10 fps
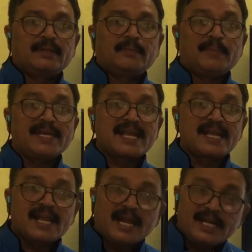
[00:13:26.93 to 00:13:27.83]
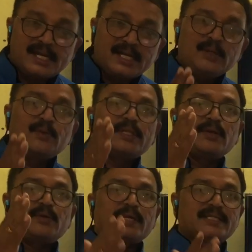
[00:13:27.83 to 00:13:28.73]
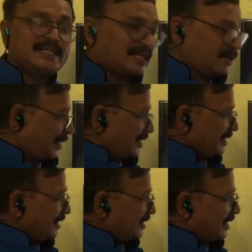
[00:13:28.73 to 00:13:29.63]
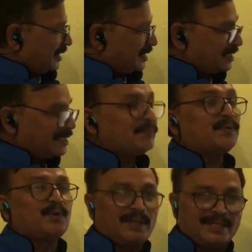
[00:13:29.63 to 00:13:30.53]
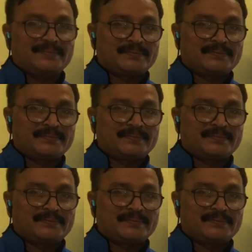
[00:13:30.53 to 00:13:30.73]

making entry into the uterus. It remains inside this tip only.